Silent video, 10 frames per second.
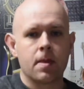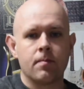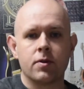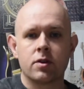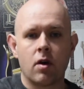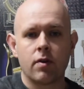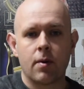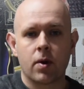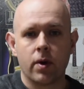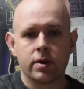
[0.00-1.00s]
The song that we're
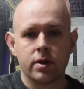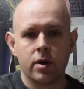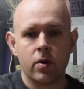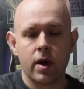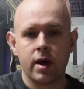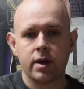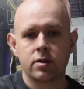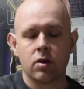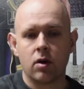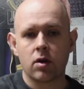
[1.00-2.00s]
going to do is
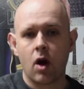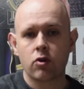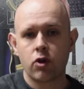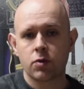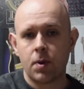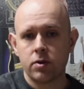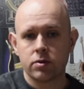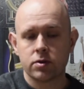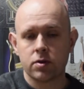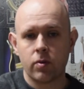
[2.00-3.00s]
called Hot Cross
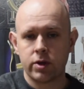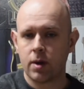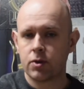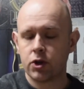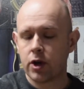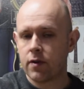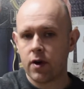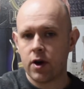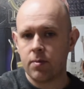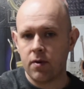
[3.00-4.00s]
Buns, which I'm sure you've
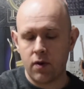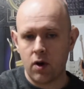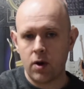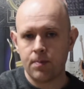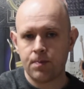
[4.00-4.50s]
heard before.